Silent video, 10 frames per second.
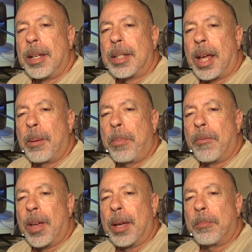type
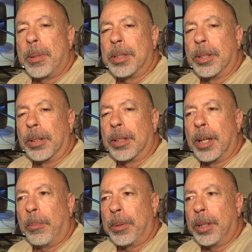of amp it's hooked
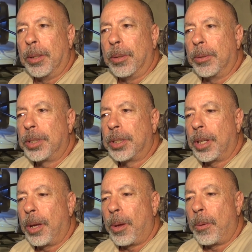up to.
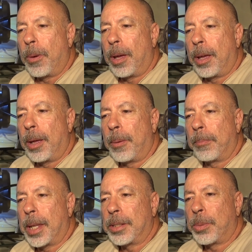
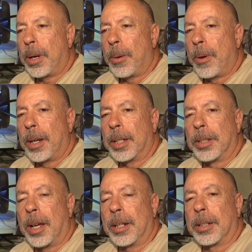So that's what I wanted to
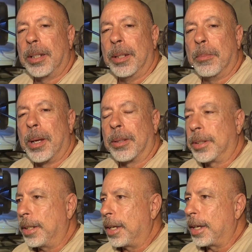talk to you
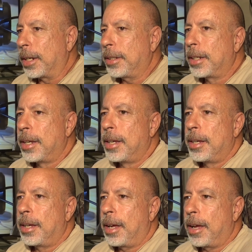about tonight.
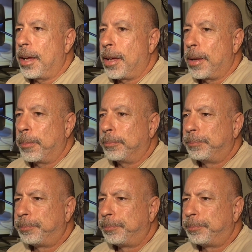As